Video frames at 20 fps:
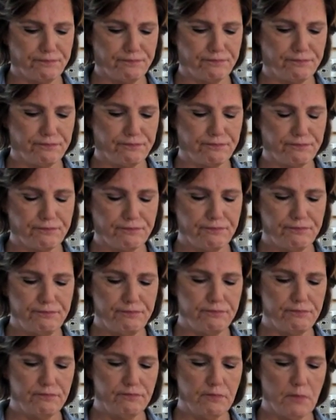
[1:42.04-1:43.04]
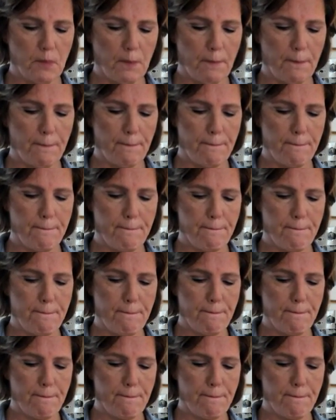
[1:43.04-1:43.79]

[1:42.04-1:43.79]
Nobody speaks.